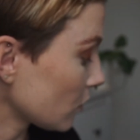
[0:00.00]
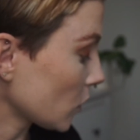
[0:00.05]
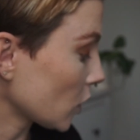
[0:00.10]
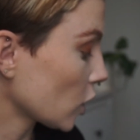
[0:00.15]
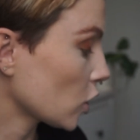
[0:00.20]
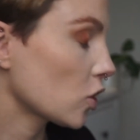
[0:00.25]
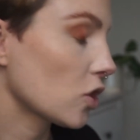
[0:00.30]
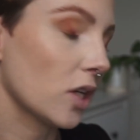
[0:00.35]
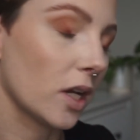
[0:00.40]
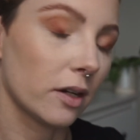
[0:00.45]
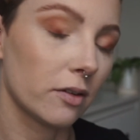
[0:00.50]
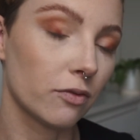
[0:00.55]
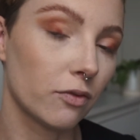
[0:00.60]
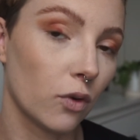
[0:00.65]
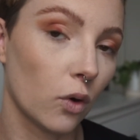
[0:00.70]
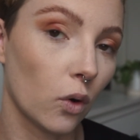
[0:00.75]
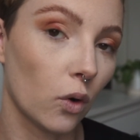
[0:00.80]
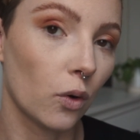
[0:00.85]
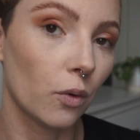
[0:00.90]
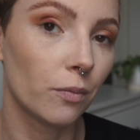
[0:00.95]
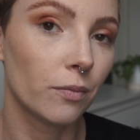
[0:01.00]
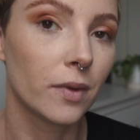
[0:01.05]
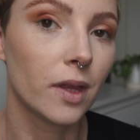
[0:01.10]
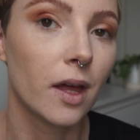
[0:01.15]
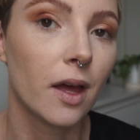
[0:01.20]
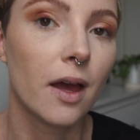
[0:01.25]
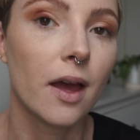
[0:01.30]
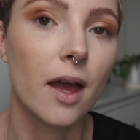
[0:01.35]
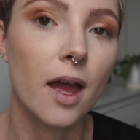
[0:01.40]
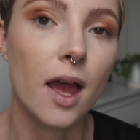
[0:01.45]
shade 4,
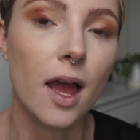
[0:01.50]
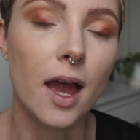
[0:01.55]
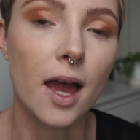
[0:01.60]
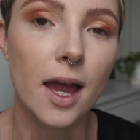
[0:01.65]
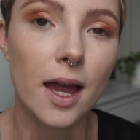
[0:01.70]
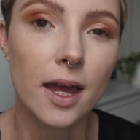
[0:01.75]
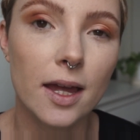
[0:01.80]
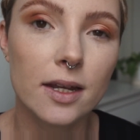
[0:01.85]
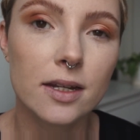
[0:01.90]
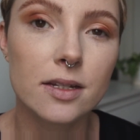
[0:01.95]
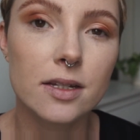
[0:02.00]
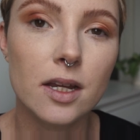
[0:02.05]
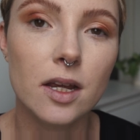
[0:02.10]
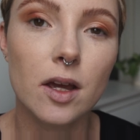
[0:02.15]
and